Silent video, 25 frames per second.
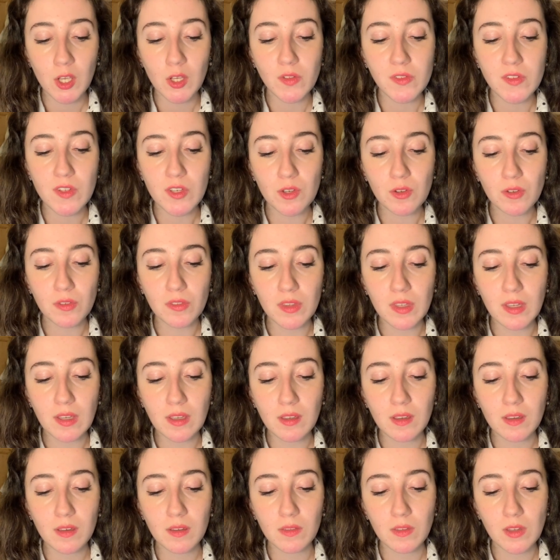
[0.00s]
do you
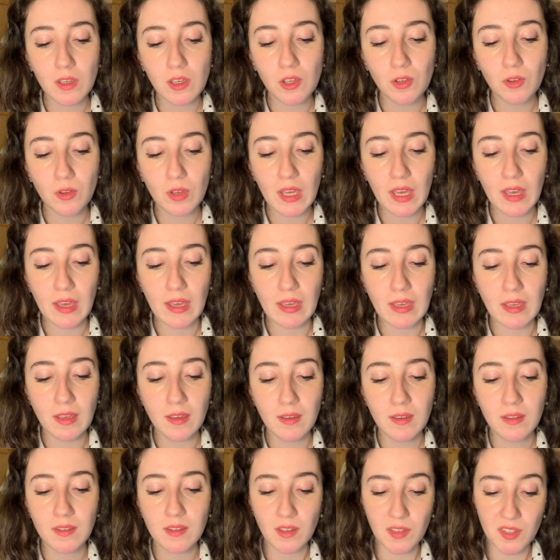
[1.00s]
think the UK
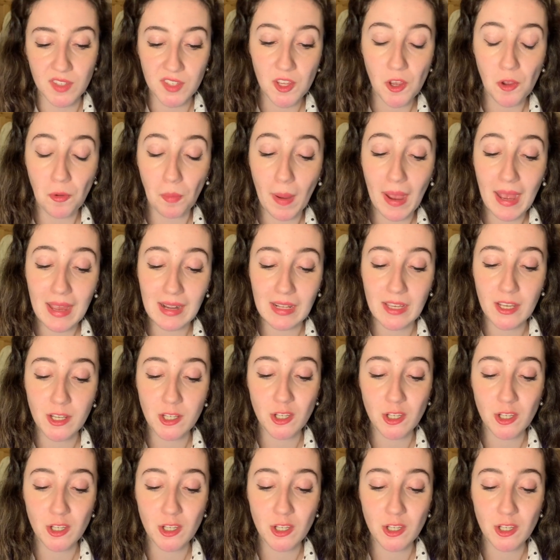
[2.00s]
does so badly at